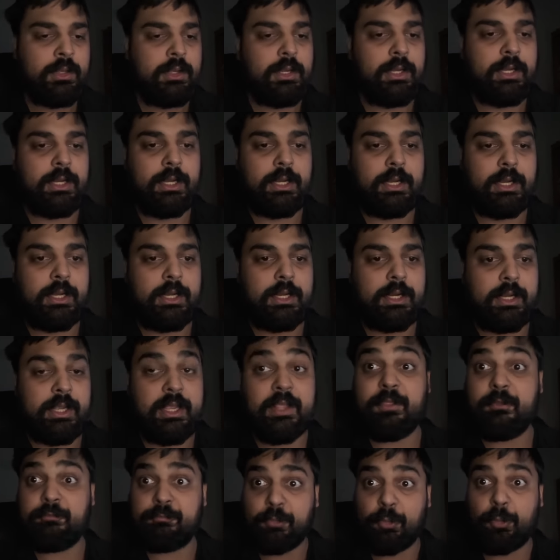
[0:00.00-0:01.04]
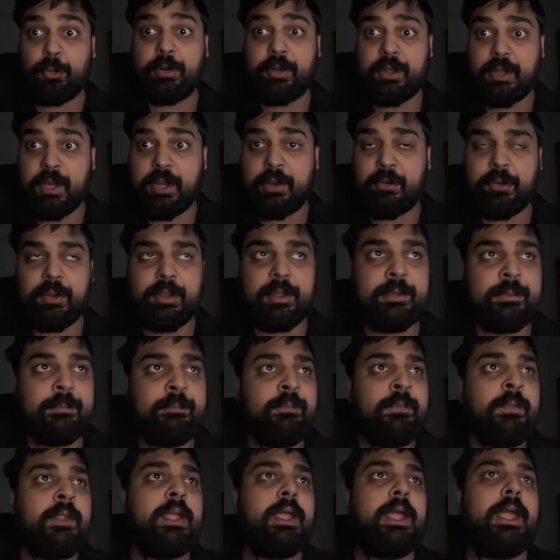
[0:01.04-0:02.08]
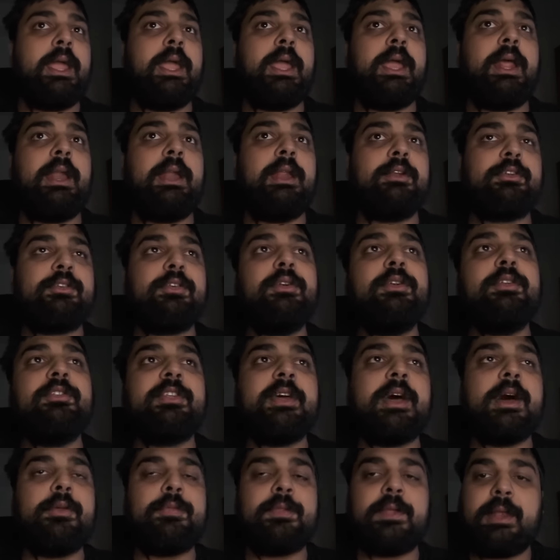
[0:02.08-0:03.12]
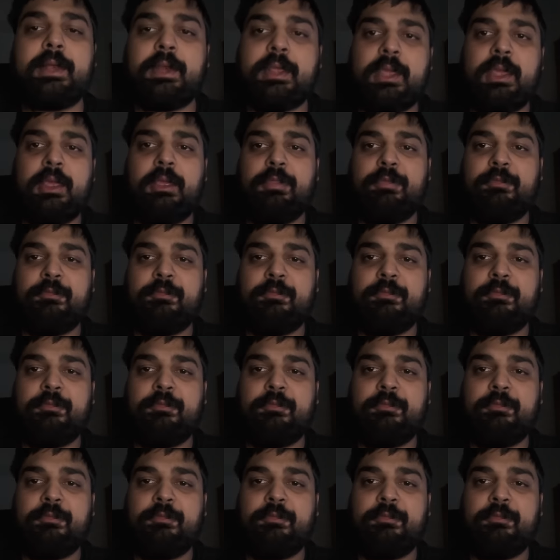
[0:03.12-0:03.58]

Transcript: uh, in the Florida area, and it turns out that Keith